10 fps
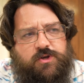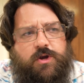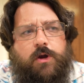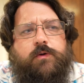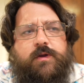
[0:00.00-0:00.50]

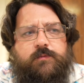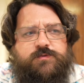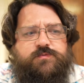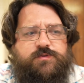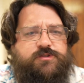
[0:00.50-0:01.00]
current
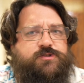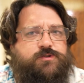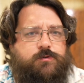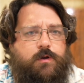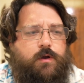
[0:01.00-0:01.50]
was really
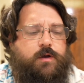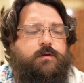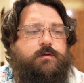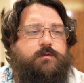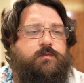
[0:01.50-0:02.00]
strong,
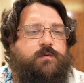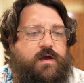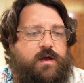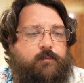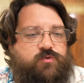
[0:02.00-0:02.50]

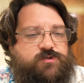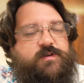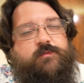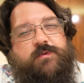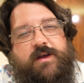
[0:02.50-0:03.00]
which
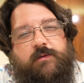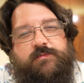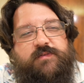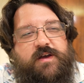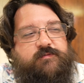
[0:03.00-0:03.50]
it would have helped
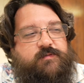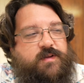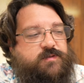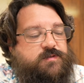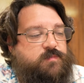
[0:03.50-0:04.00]
if I had
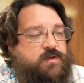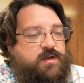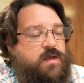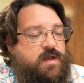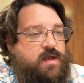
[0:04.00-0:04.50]
fins, but
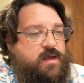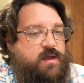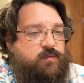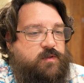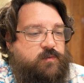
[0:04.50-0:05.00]

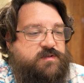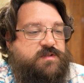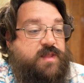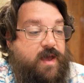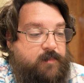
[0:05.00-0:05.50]
it really
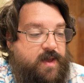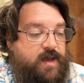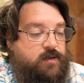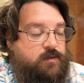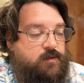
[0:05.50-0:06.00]
wasn't that
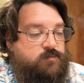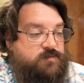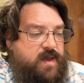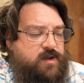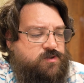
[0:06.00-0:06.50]
bad. It was
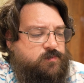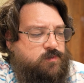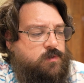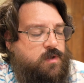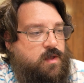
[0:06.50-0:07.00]

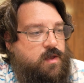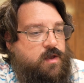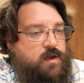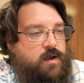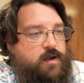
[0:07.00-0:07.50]
manageable.
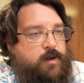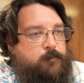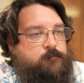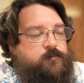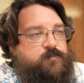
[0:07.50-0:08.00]

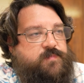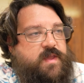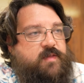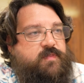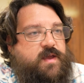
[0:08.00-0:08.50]
And
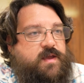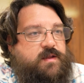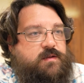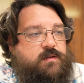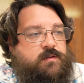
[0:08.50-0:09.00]

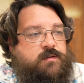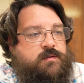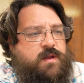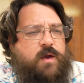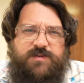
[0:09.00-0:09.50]
then
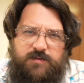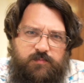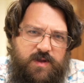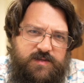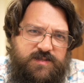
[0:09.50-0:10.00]
I was
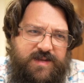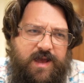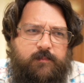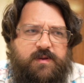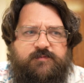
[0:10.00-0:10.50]
surprised at
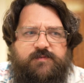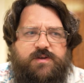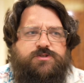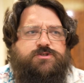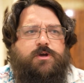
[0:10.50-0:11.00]
how many
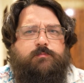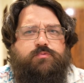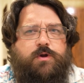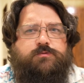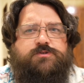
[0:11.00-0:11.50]
fish
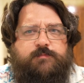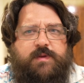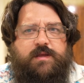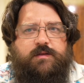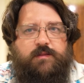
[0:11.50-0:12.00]
approached
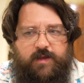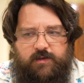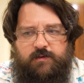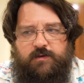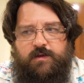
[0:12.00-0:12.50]
me. Like,